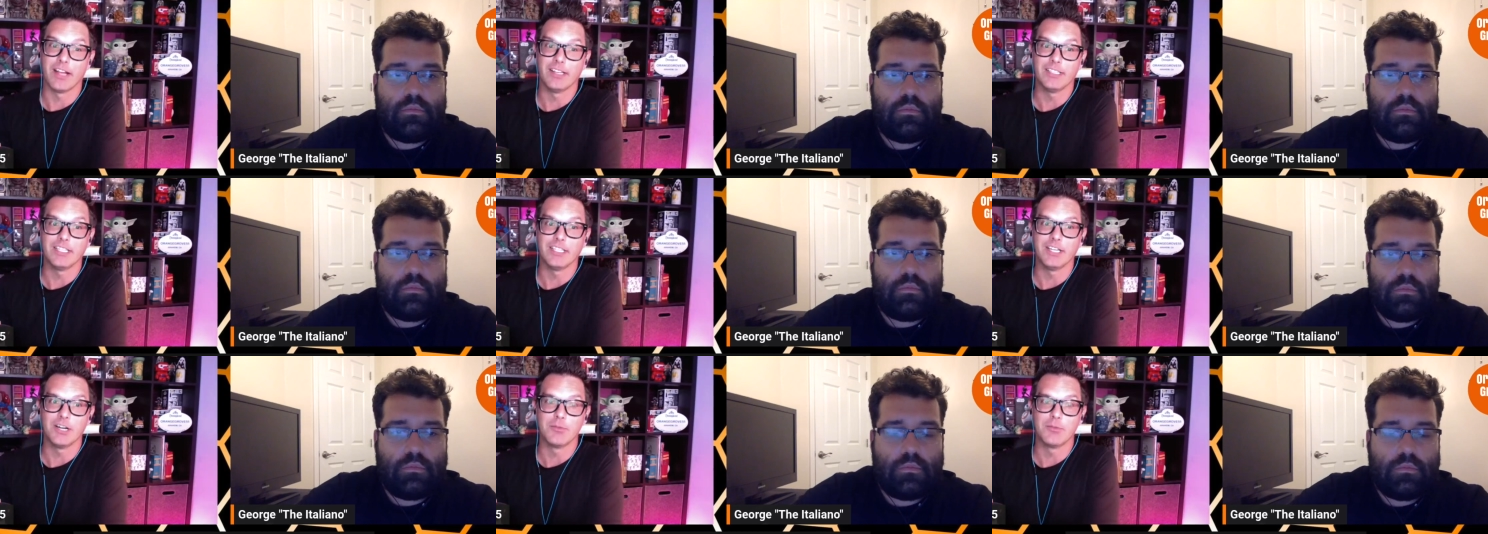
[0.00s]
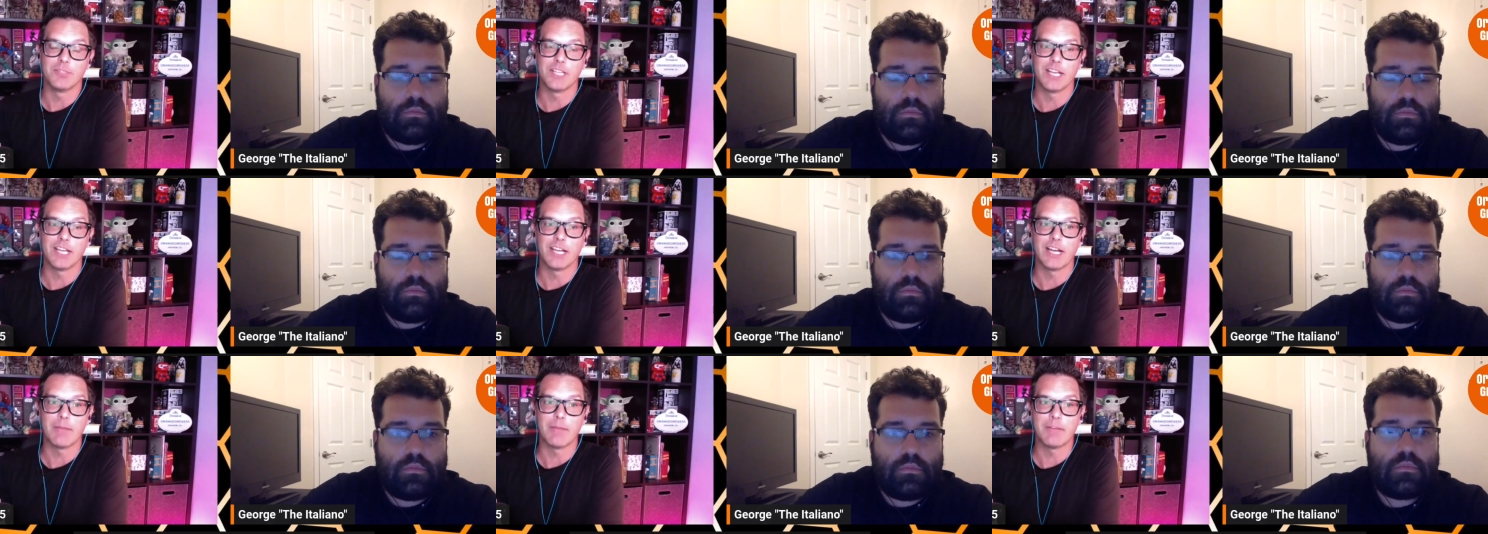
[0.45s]
Speaker 1: You know what I'm
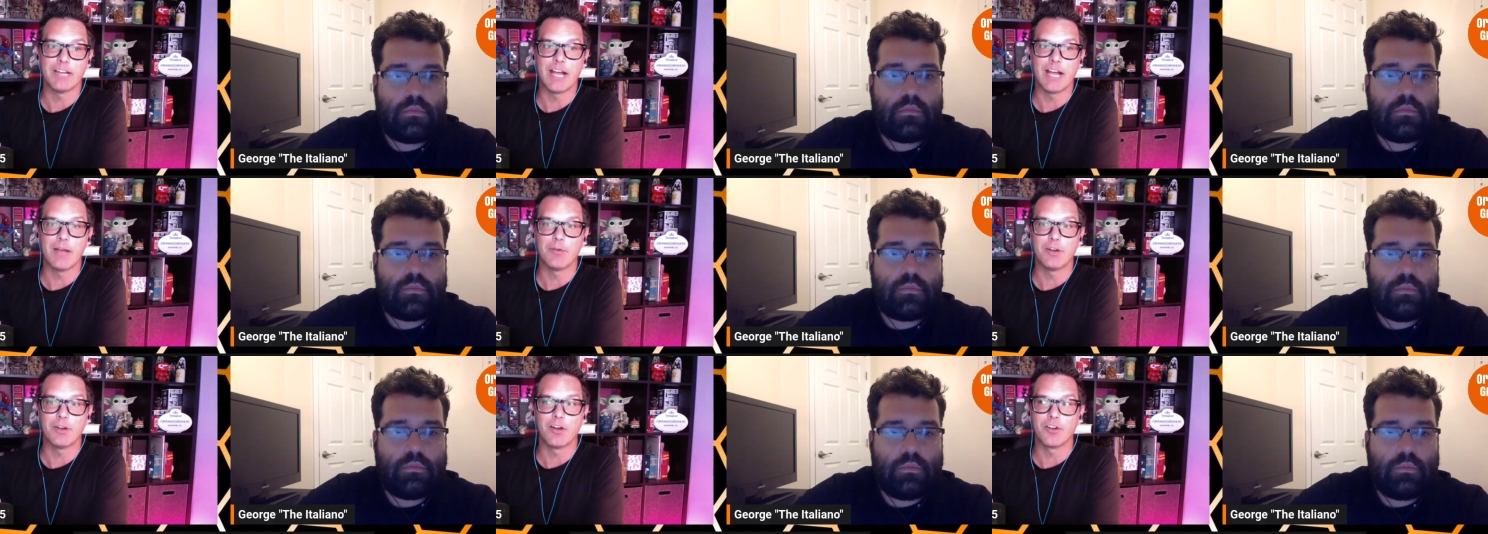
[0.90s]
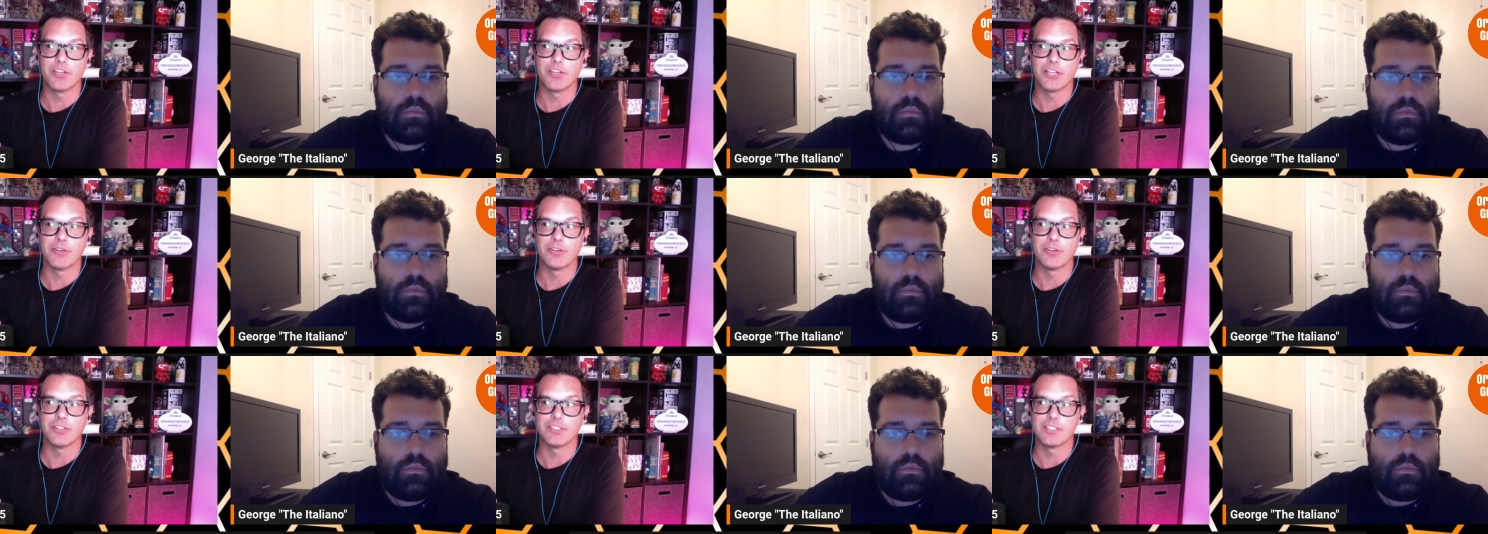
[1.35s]
saying? I mean, I would
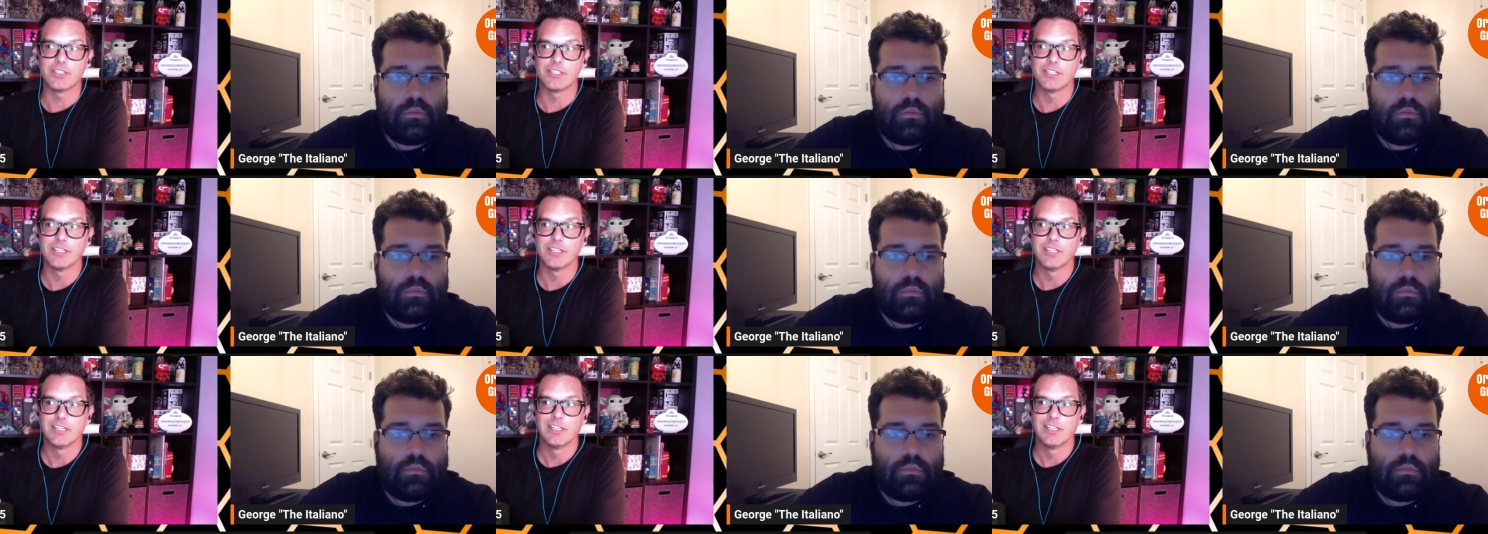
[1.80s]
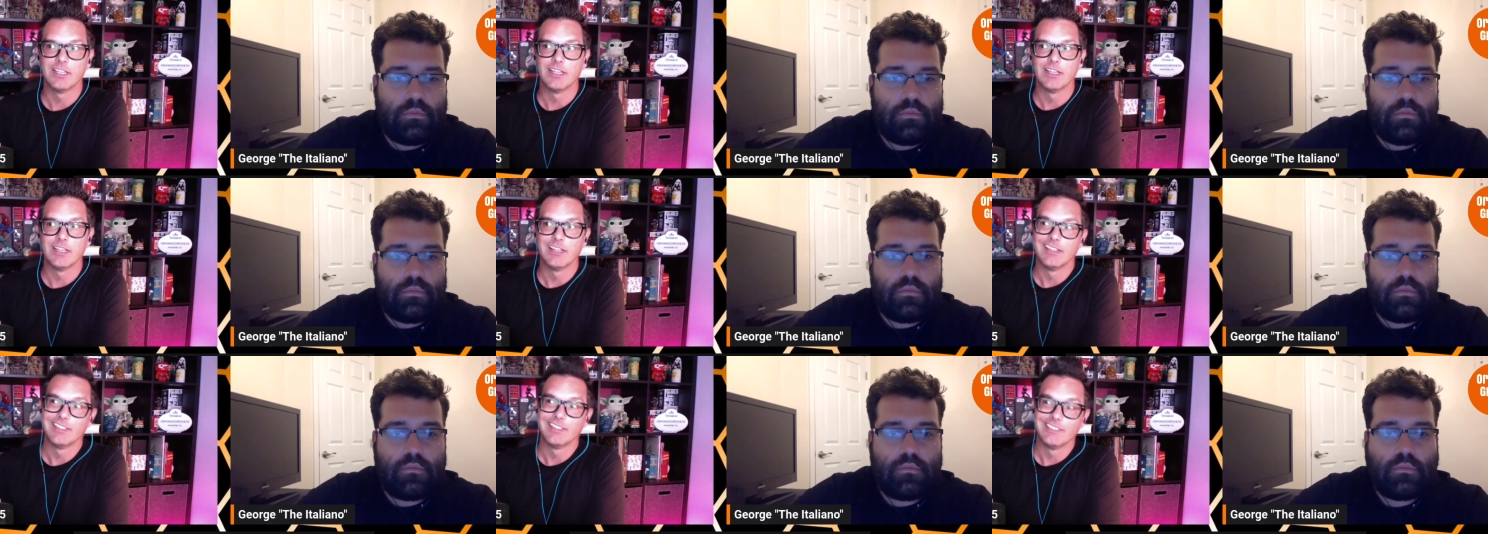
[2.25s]
argue it's
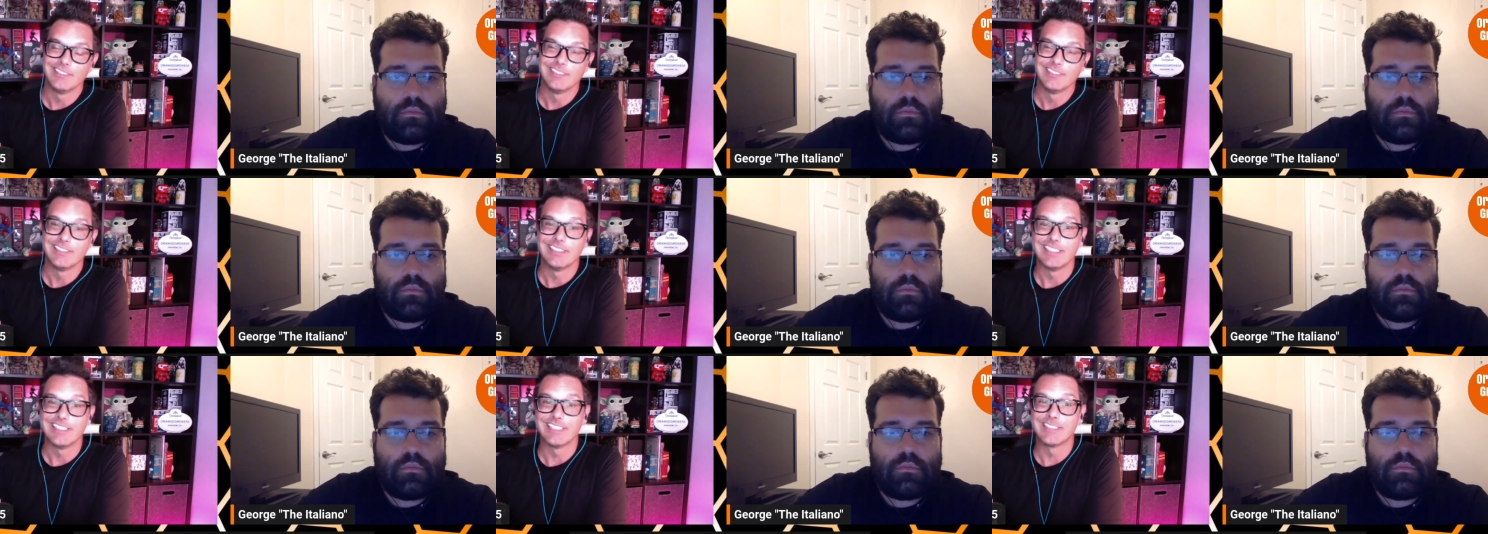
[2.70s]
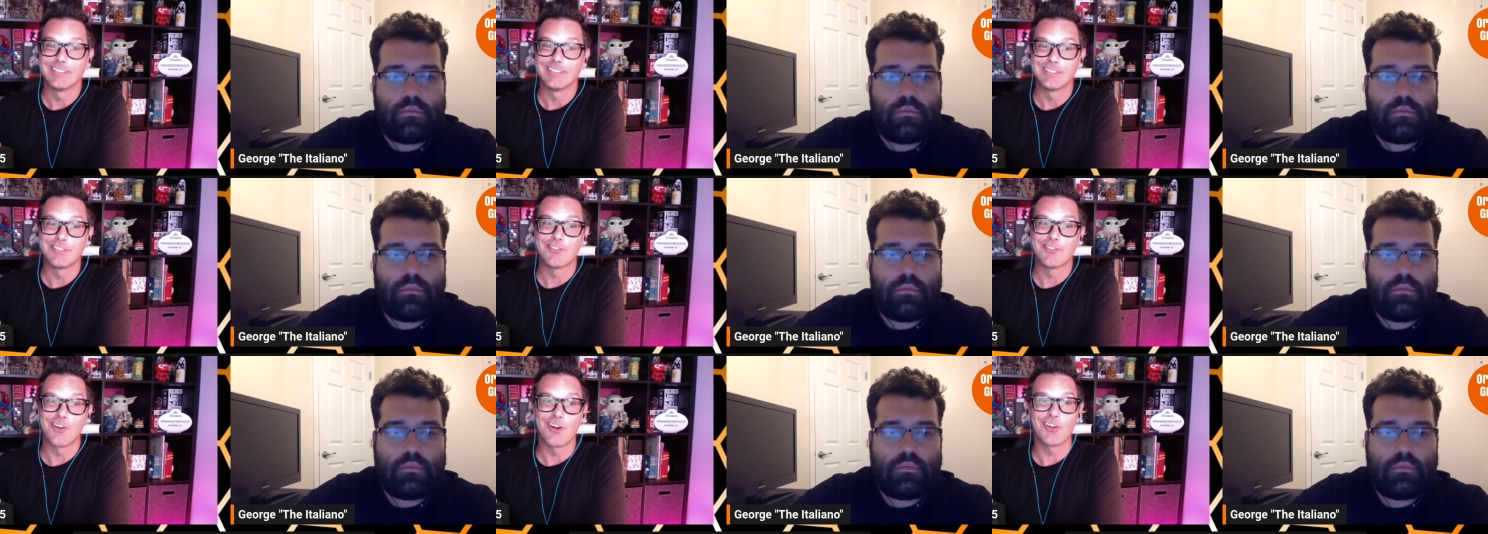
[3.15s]
it's
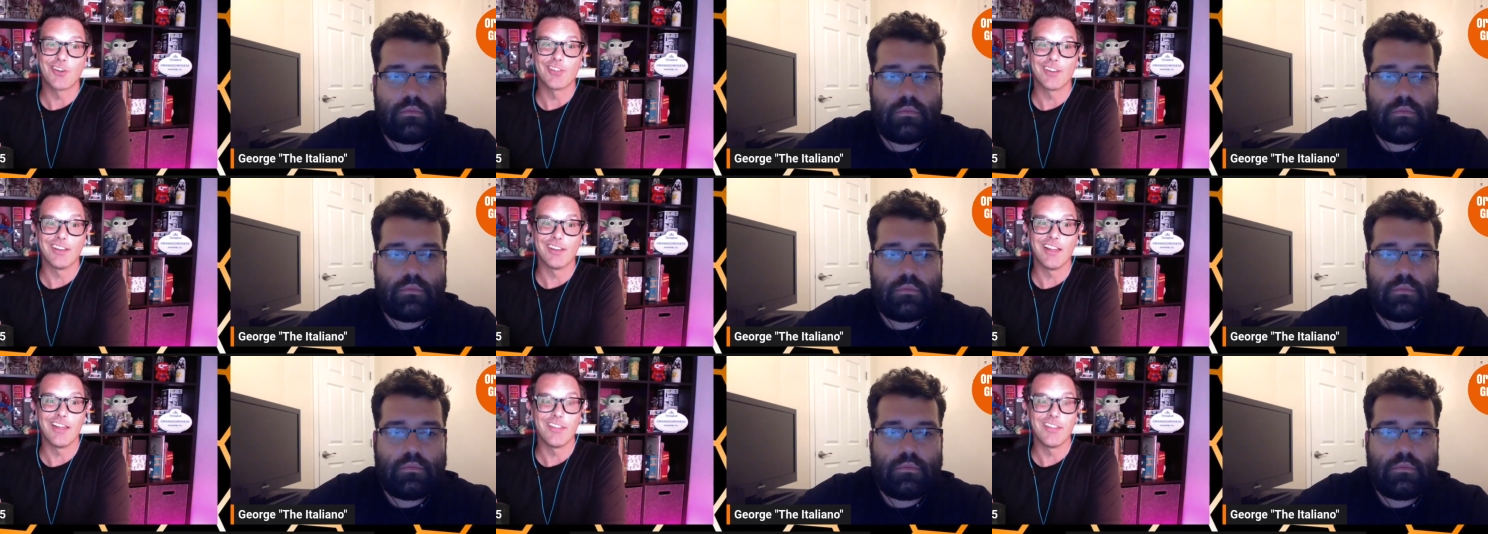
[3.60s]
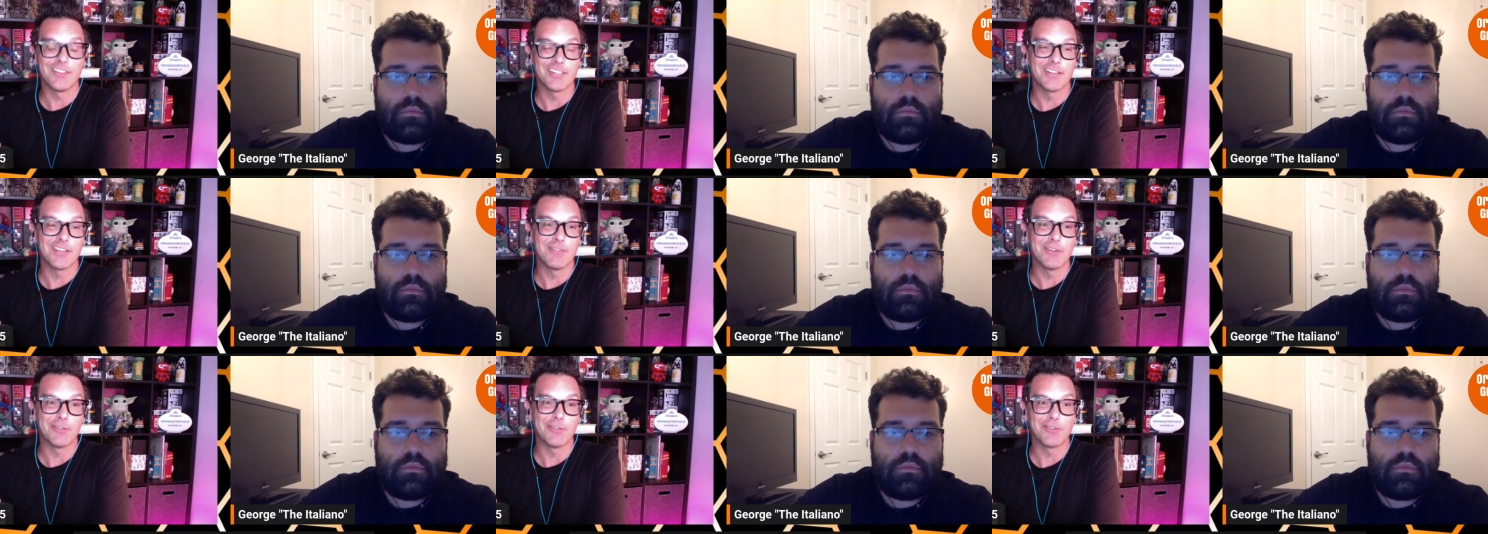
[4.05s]
stronger than a lot of the
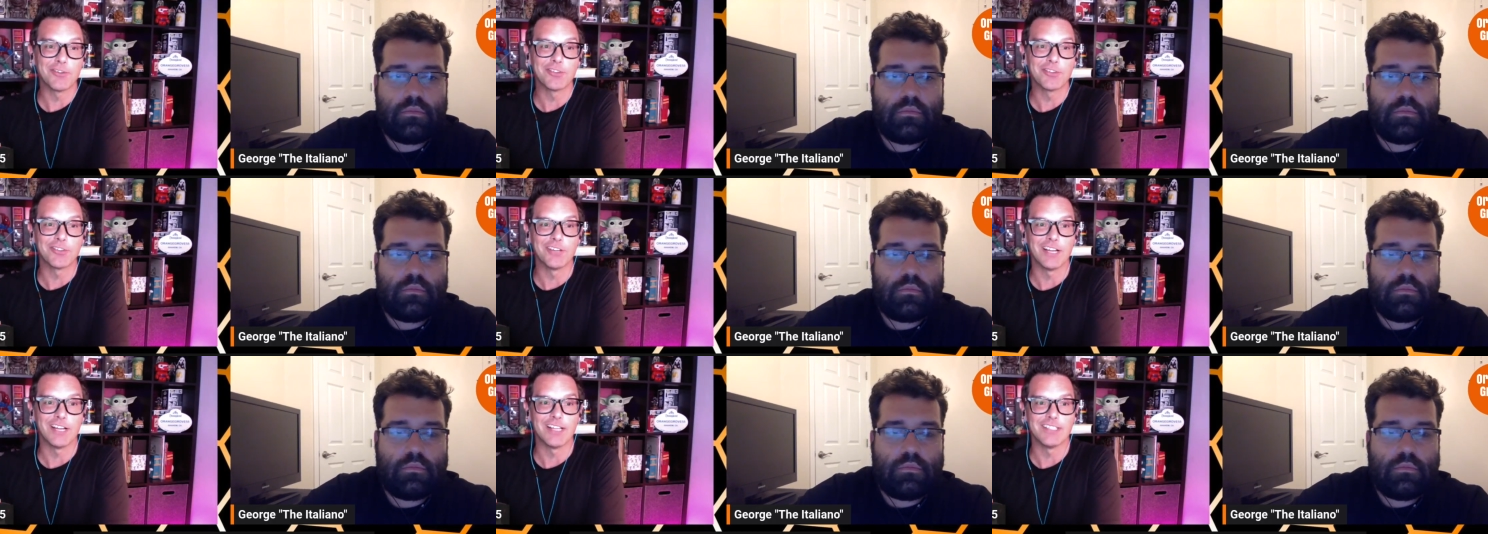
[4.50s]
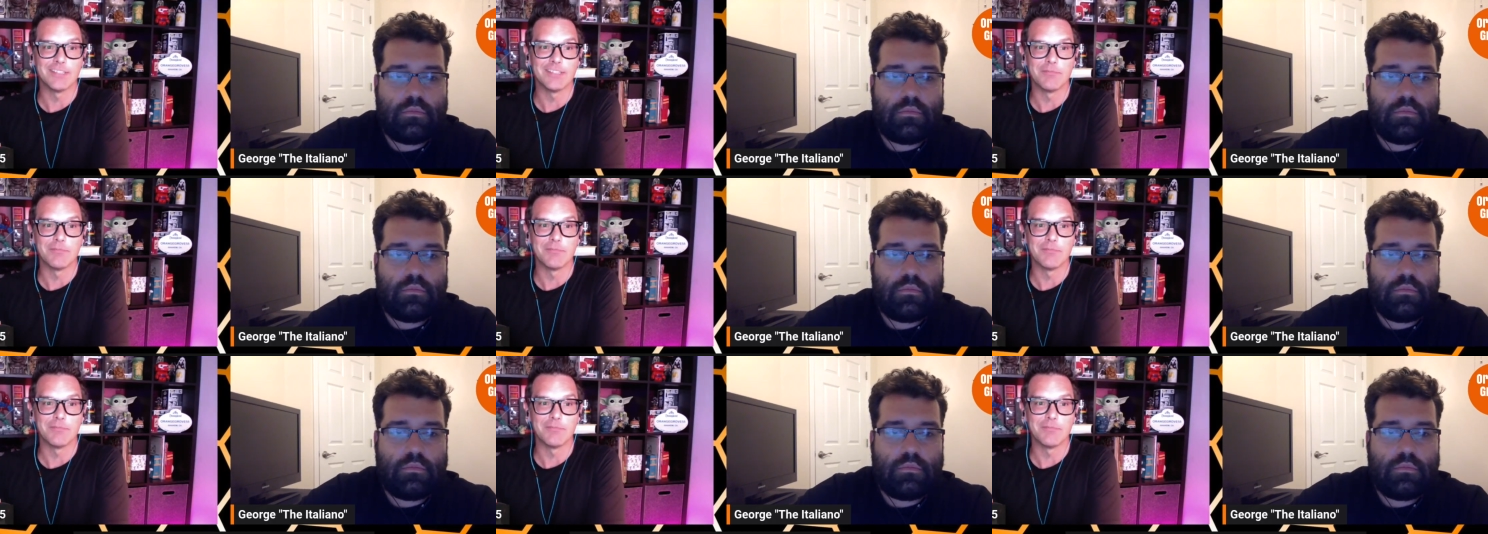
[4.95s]
stuff Universal has, in